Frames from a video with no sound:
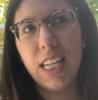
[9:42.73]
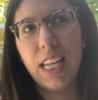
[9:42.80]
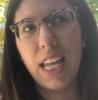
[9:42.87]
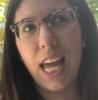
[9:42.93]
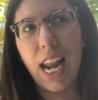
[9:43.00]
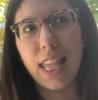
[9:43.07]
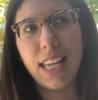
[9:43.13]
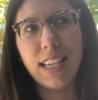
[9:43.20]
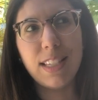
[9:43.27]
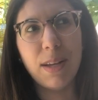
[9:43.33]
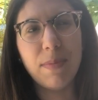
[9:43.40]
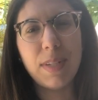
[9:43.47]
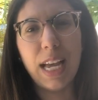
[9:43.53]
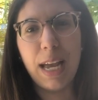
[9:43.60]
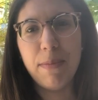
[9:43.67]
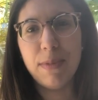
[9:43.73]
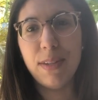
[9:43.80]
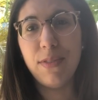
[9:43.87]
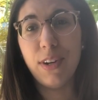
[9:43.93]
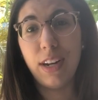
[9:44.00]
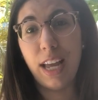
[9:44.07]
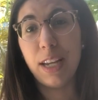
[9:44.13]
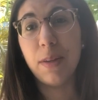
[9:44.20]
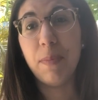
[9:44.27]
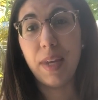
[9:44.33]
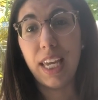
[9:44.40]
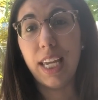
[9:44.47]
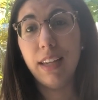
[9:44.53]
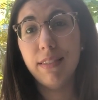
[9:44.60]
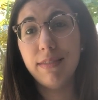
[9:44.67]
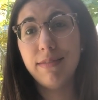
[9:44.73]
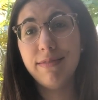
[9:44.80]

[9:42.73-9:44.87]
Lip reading: And I think sometimes if you're like me,